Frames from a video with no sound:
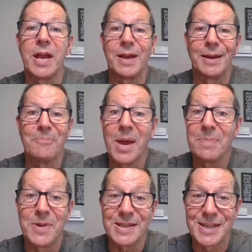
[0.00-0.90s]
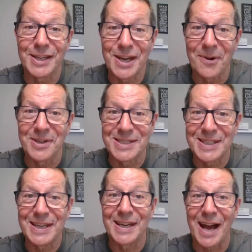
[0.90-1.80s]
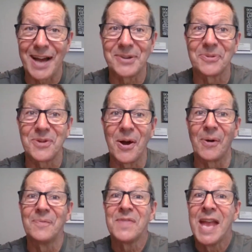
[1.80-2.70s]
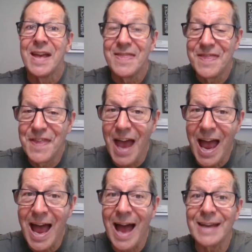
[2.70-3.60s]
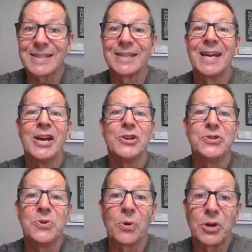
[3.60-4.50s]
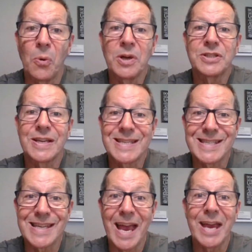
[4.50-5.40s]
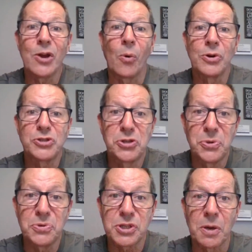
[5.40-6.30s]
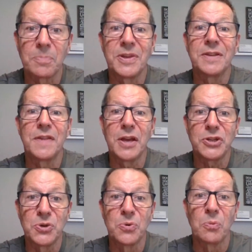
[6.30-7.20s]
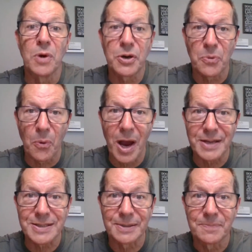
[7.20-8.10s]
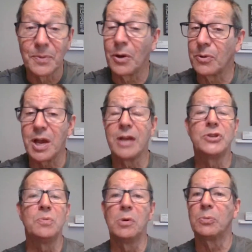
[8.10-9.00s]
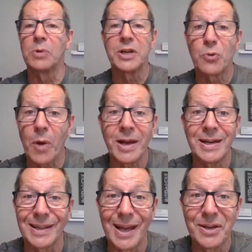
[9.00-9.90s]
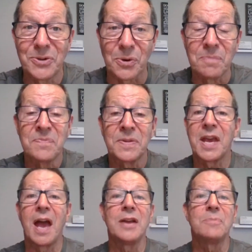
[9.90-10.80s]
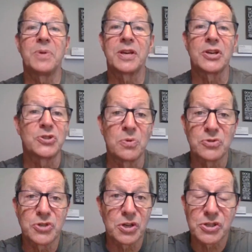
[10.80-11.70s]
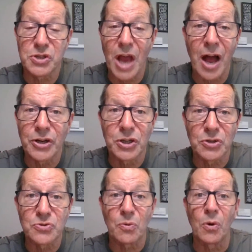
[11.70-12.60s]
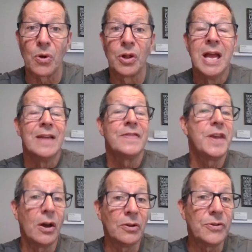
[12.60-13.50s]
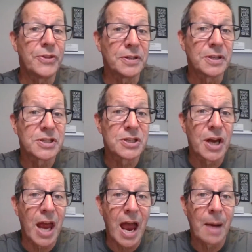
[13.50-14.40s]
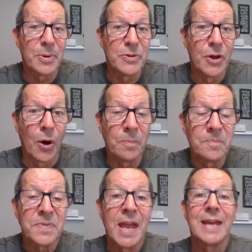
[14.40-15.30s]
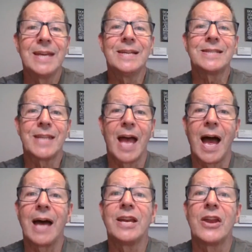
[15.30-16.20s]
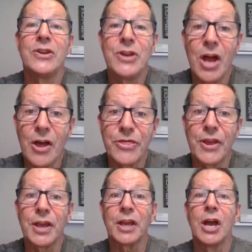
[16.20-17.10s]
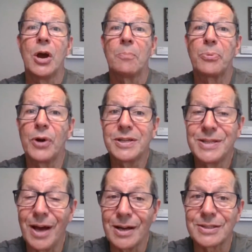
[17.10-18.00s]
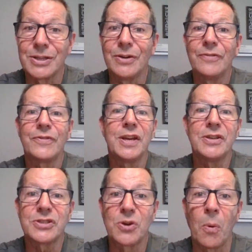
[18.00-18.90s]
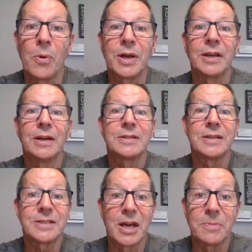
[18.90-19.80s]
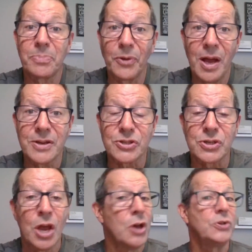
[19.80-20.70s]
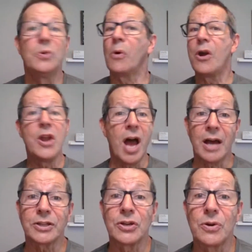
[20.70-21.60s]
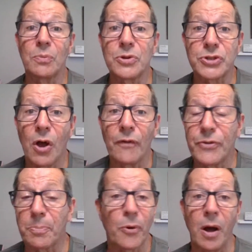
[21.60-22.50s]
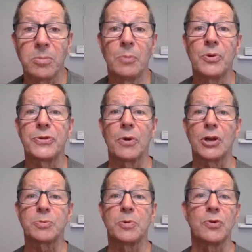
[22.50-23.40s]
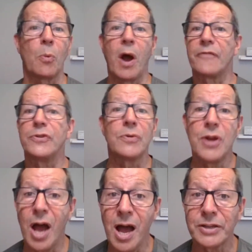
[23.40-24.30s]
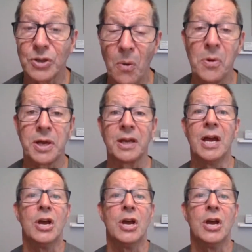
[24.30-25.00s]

maybe it's a guarantee, I don't know, that you're going to say or do something that you regret. Okay, you will regret it later, okay, because you're just out of control. The other thing that's going to happen, though, is that nothing productive is going to take place. You are not going to resolve the problem with your husband, your wife. You're not going